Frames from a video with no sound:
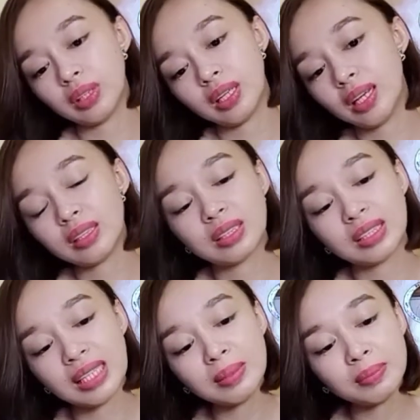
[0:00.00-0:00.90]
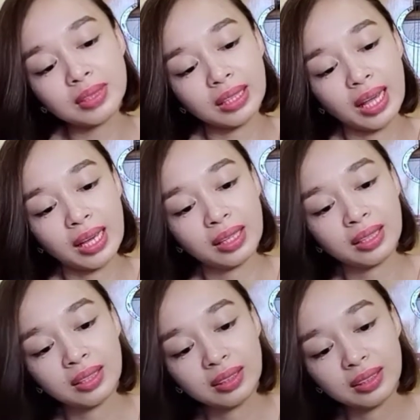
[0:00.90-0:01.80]
it seems like
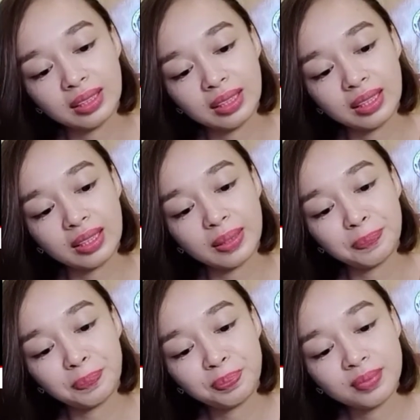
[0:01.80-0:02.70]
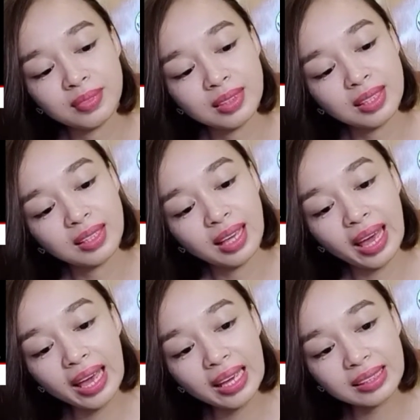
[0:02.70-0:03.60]
the
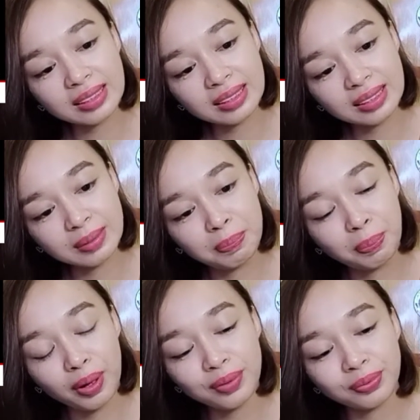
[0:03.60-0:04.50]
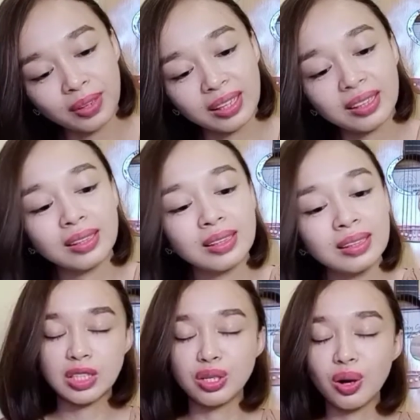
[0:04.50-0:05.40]
ex-boyfriend,
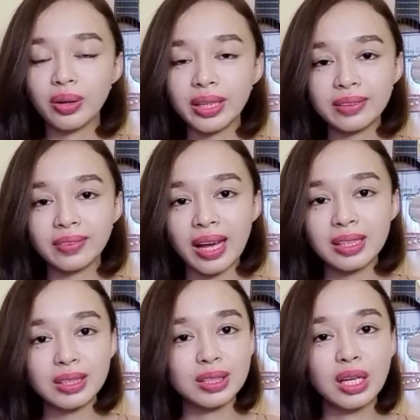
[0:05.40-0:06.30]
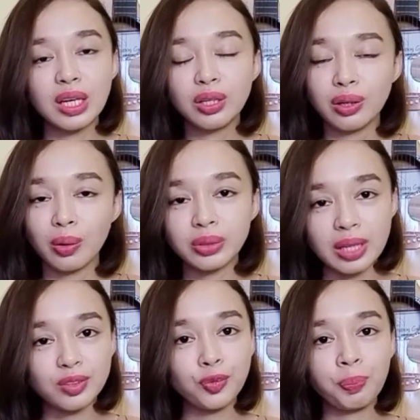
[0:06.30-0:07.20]
no regrets, no
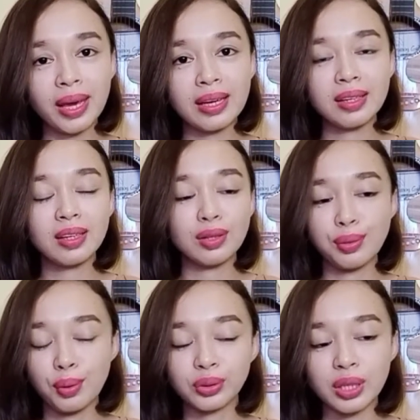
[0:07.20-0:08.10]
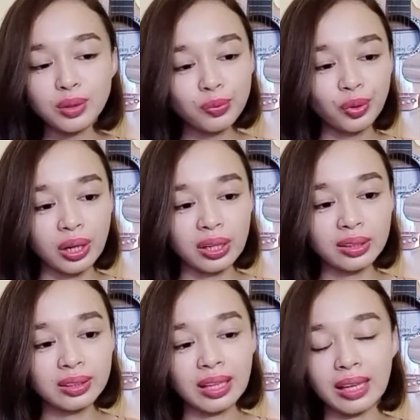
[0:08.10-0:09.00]
signs of pain, no signs of
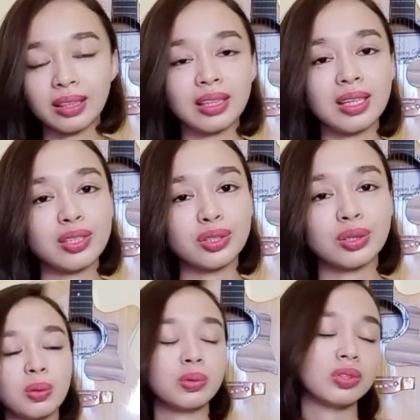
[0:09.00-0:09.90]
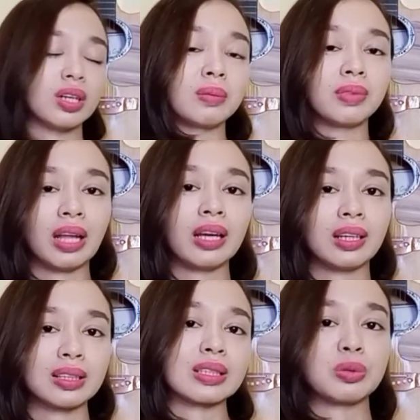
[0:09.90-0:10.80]
hurt, like he is so dumb like
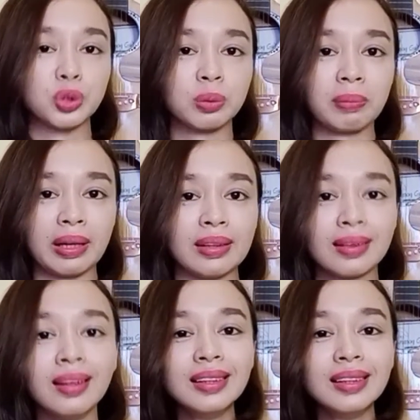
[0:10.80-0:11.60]
a sociopath.